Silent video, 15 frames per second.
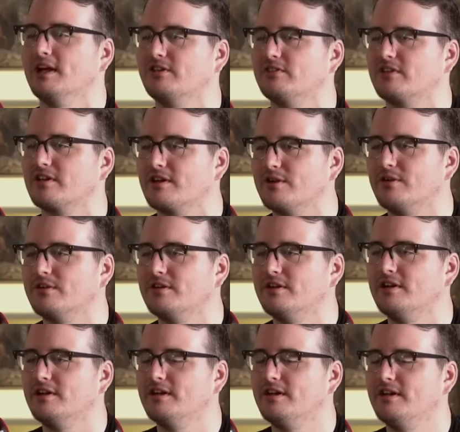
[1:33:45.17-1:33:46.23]
ago.
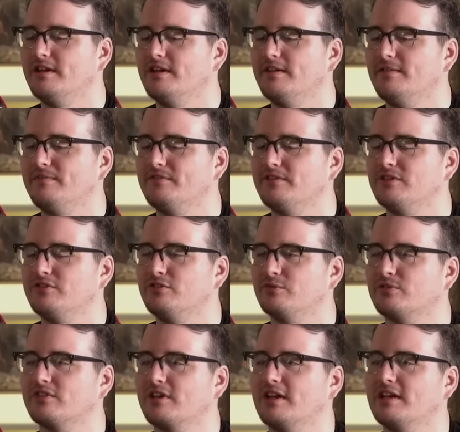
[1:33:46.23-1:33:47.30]
Oh. She
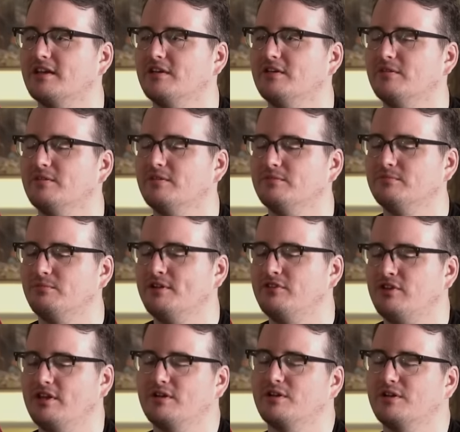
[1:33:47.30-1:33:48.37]
was like, we she
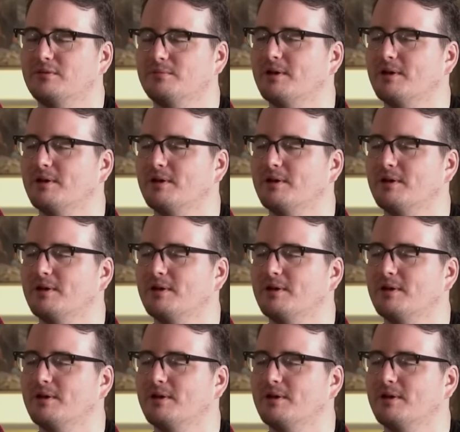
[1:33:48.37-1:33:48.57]
had to go to bed